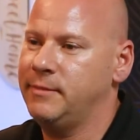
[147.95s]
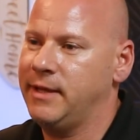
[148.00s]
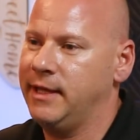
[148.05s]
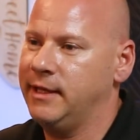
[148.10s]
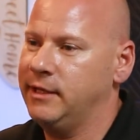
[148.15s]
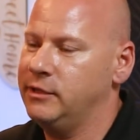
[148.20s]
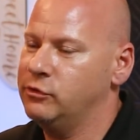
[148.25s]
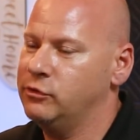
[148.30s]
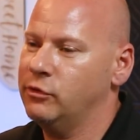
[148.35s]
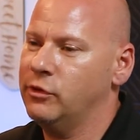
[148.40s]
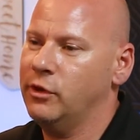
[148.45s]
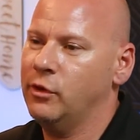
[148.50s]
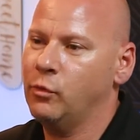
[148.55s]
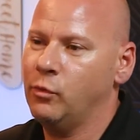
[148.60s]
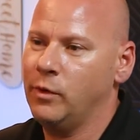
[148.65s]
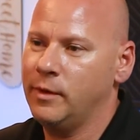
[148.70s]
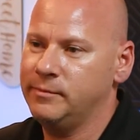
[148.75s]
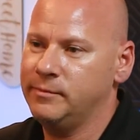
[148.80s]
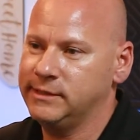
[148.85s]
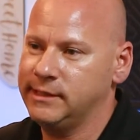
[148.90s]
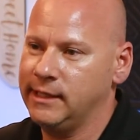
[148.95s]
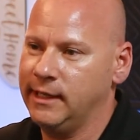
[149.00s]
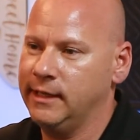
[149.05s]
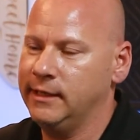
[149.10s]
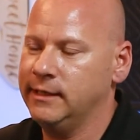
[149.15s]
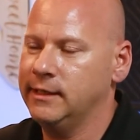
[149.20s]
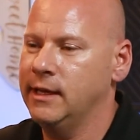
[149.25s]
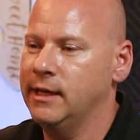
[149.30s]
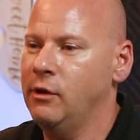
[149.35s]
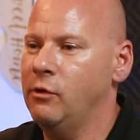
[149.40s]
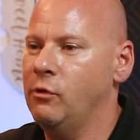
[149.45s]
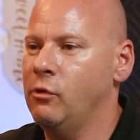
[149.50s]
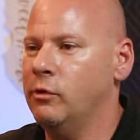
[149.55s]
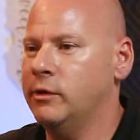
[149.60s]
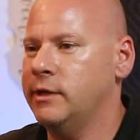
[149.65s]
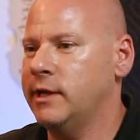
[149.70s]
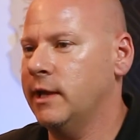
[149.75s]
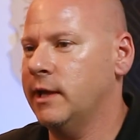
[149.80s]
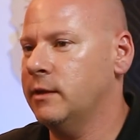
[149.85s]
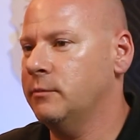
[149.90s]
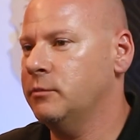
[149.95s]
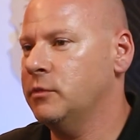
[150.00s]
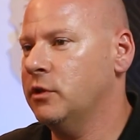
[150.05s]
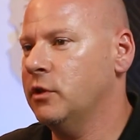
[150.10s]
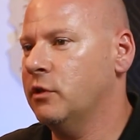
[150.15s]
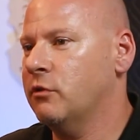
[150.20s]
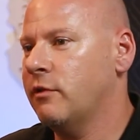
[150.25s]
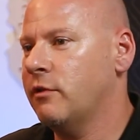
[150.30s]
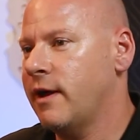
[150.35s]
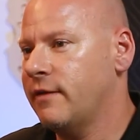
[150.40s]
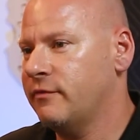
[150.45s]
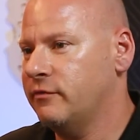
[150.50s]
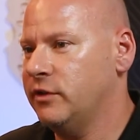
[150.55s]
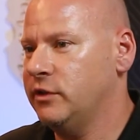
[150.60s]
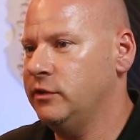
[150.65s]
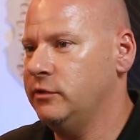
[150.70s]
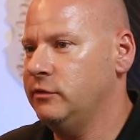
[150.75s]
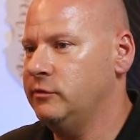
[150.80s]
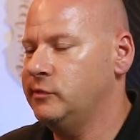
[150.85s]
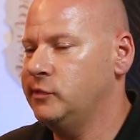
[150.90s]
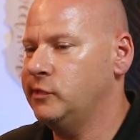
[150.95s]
page or their website, or take them to the craft venues.